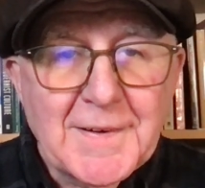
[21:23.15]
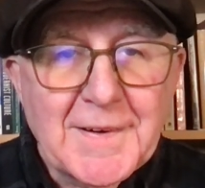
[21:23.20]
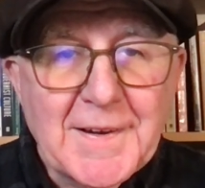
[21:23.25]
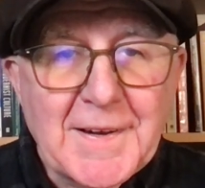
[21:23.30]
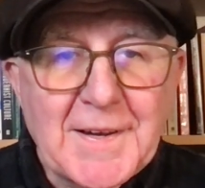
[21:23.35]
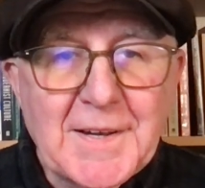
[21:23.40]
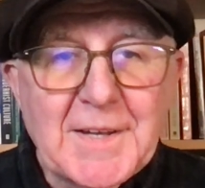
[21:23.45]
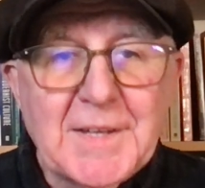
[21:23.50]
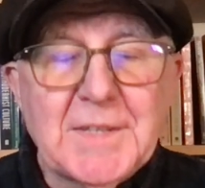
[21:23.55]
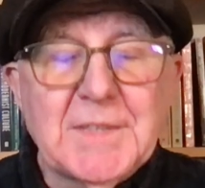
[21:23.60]

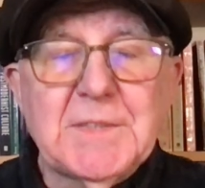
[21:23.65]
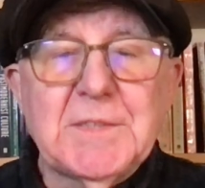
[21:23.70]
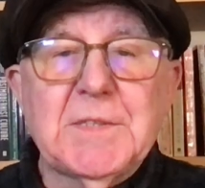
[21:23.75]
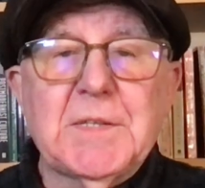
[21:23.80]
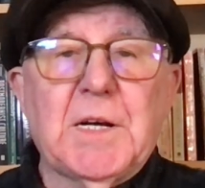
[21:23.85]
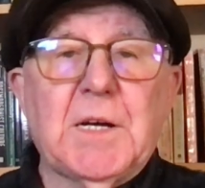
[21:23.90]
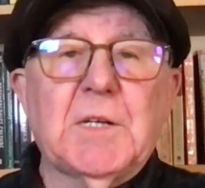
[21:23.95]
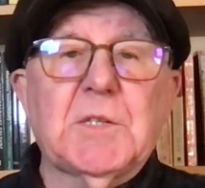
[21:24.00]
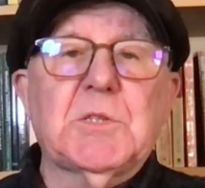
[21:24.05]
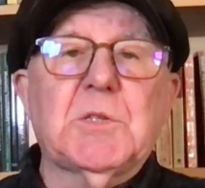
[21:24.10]
And
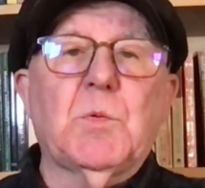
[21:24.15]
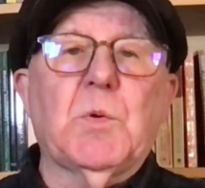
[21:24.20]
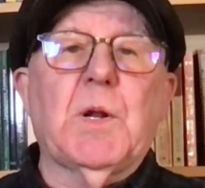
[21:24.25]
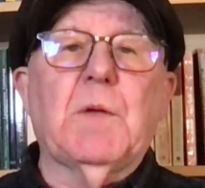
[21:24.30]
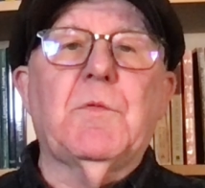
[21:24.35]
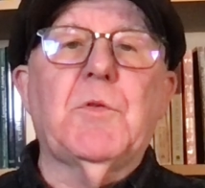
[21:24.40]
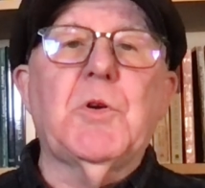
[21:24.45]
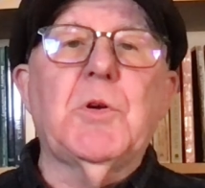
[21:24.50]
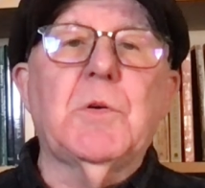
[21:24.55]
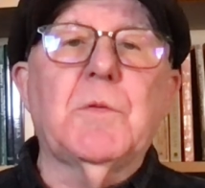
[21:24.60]
so
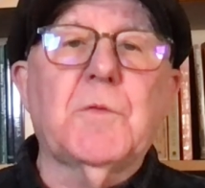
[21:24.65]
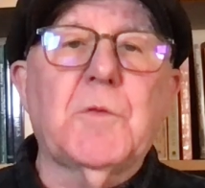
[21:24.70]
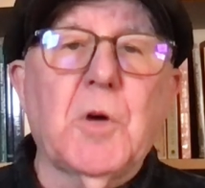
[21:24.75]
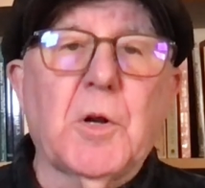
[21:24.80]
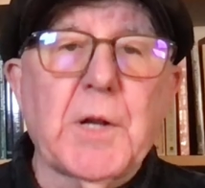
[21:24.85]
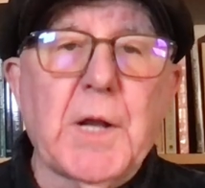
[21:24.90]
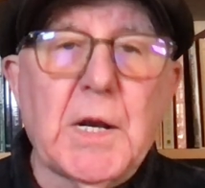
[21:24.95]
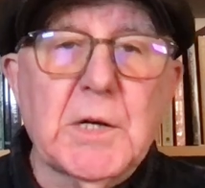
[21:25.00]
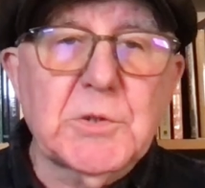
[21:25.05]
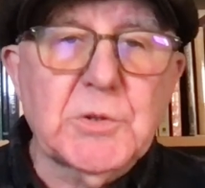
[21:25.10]
whatever you've
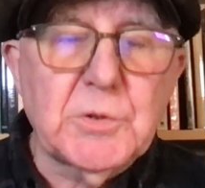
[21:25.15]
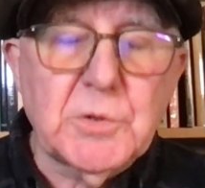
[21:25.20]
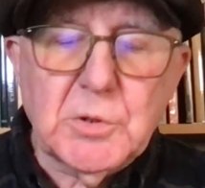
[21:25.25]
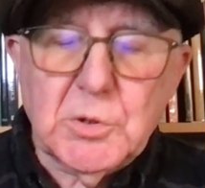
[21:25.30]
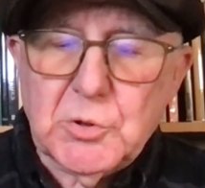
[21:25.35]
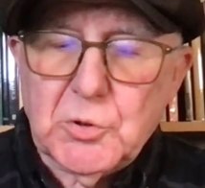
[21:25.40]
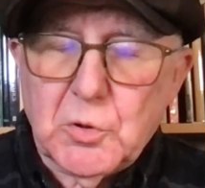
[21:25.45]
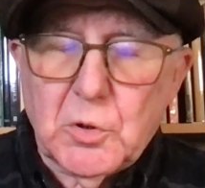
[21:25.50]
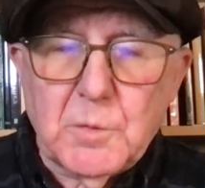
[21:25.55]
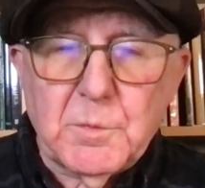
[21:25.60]
got, I ask you
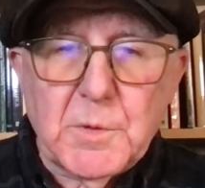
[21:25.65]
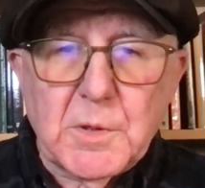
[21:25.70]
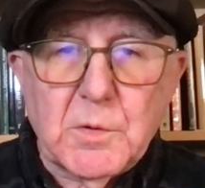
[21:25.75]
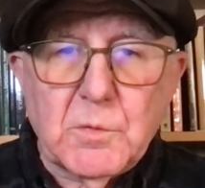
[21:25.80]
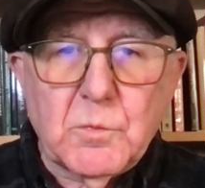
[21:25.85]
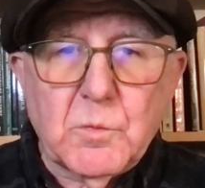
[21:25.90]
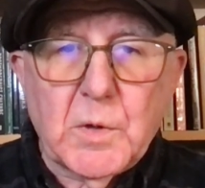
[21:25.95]
to join me.